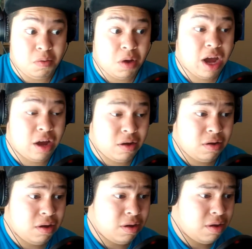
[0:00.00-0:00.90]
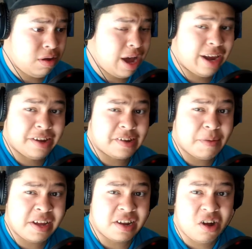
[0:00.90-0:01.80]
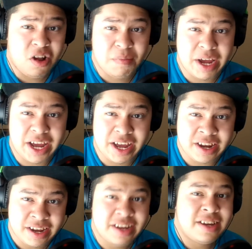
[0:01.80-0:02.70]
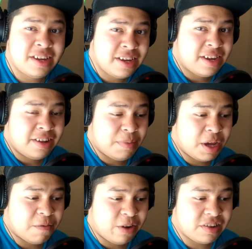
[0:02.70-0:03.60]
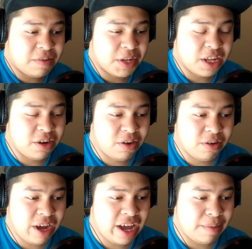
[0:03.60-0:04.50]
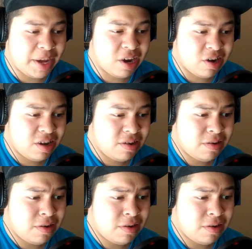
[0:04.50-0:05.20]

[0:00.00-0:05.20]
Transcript: Wow. I didn't expect an old man to be a voice of a little anime girl.